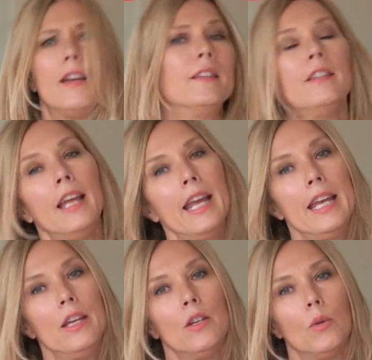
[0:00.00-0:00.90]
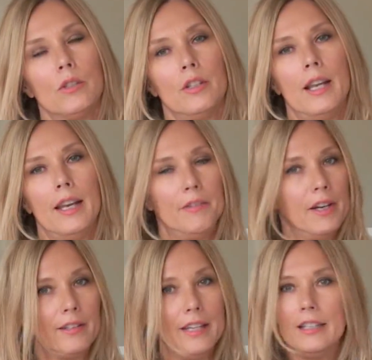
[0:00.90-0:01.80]
and they also deliver,
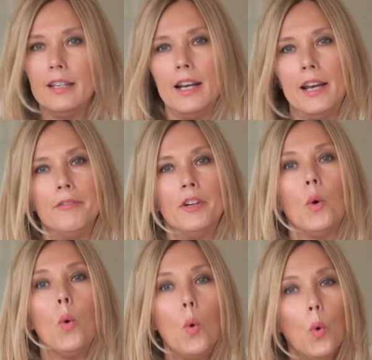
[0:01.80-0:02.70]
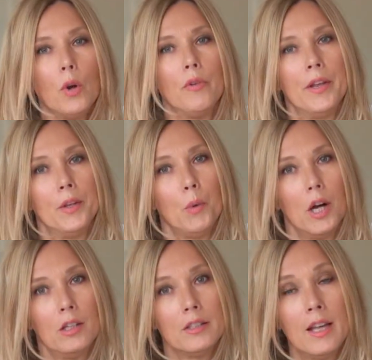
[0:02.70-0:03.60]
I think they deliver all around the
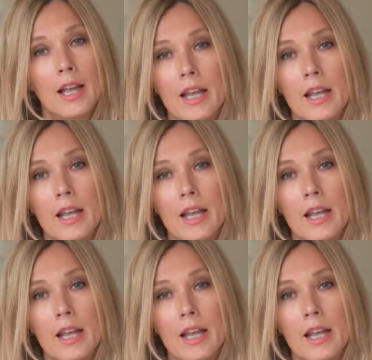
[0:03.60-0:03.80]
world.